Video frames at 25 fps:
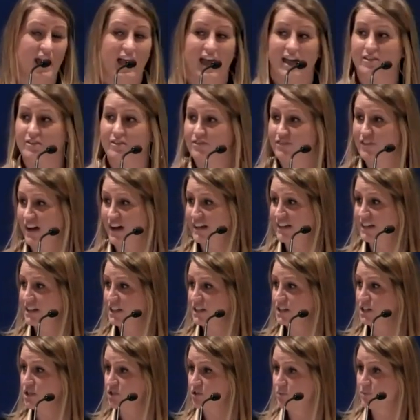and
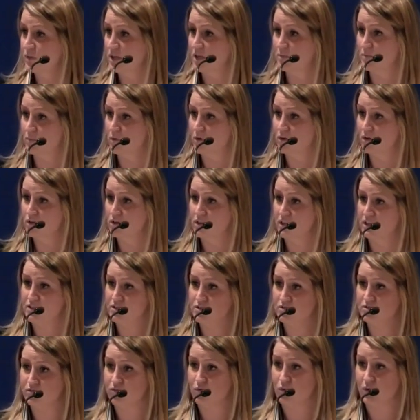finding new people and
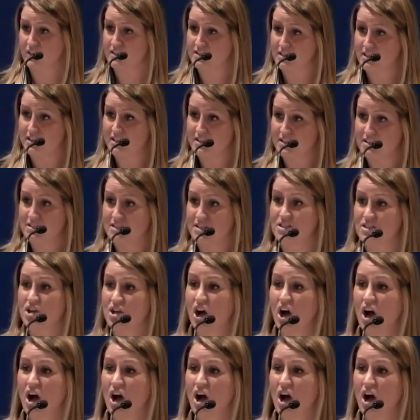new voices to